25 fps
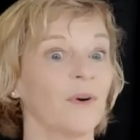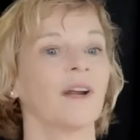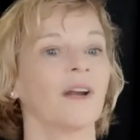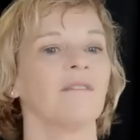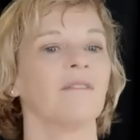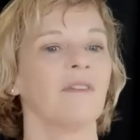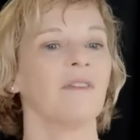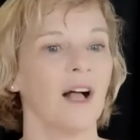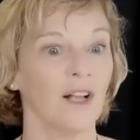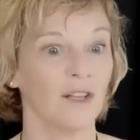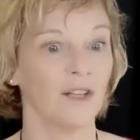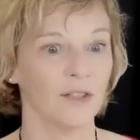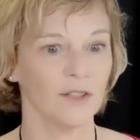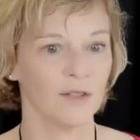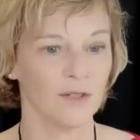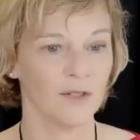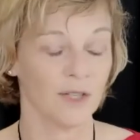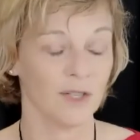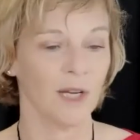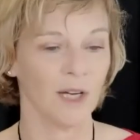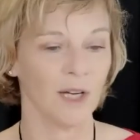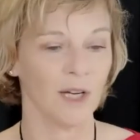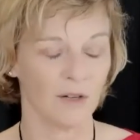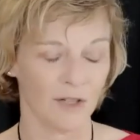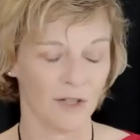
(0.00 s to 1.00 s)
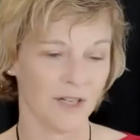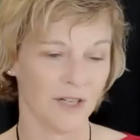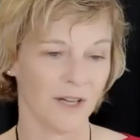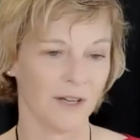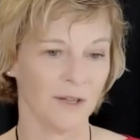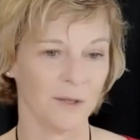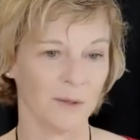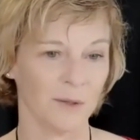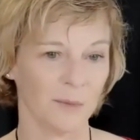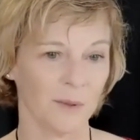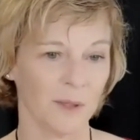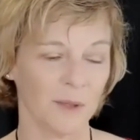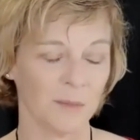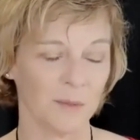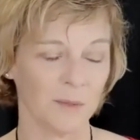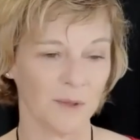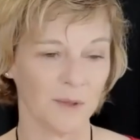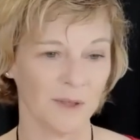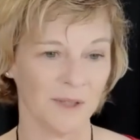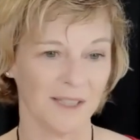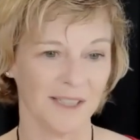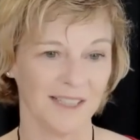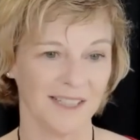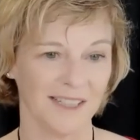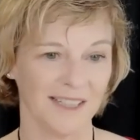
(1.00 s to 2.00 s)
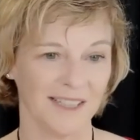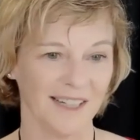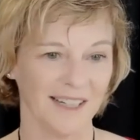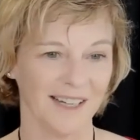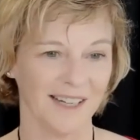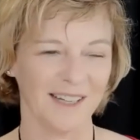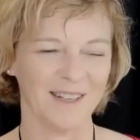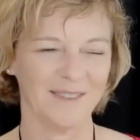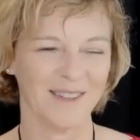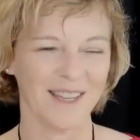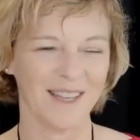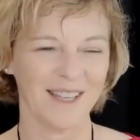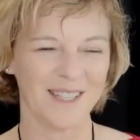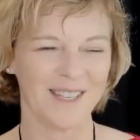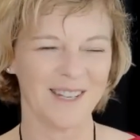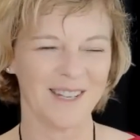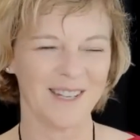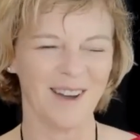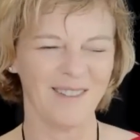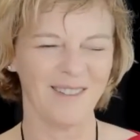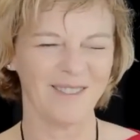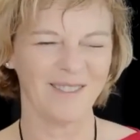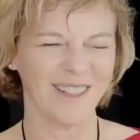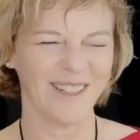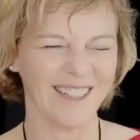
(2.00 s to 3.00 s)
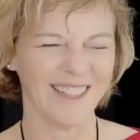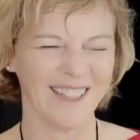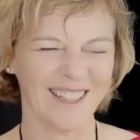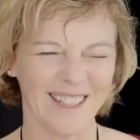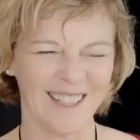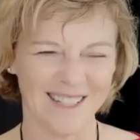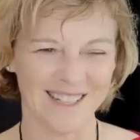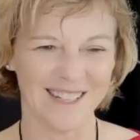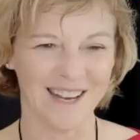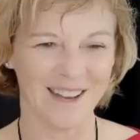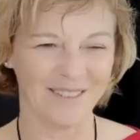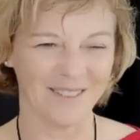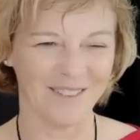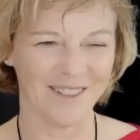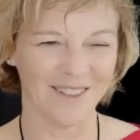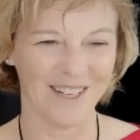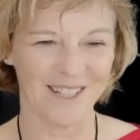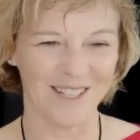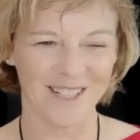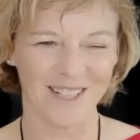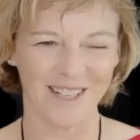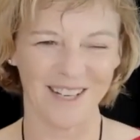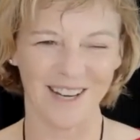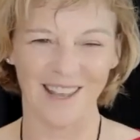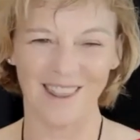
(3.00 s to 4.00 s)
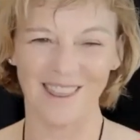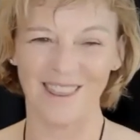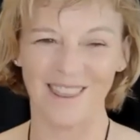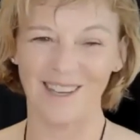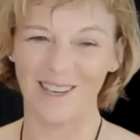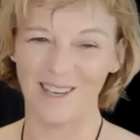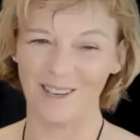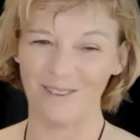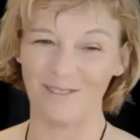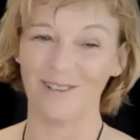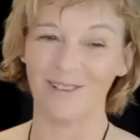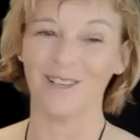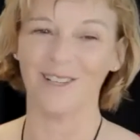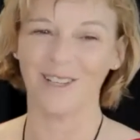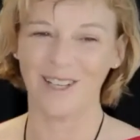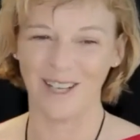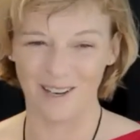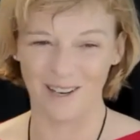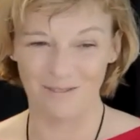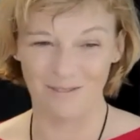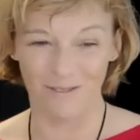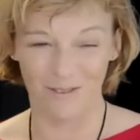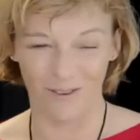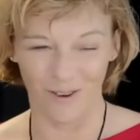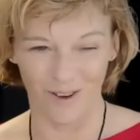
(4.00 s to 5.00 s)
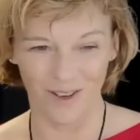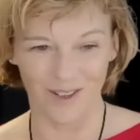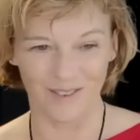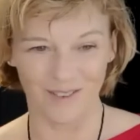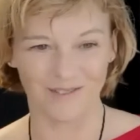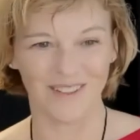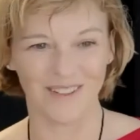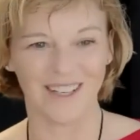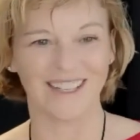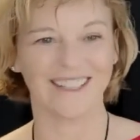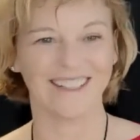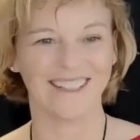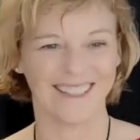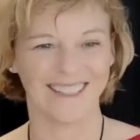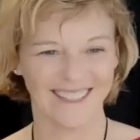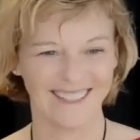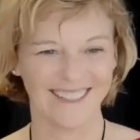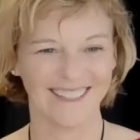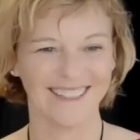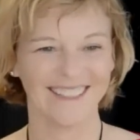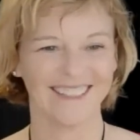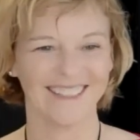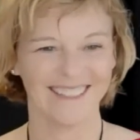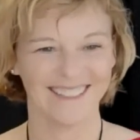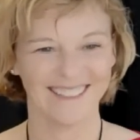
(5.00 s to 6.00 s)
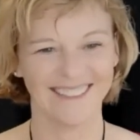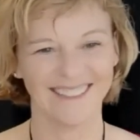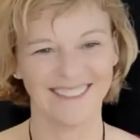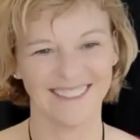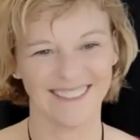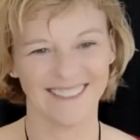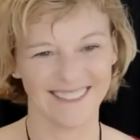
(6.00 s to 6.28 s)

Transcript: value to me or to other people? And that's not really the definition I think you were looking for, but yeah.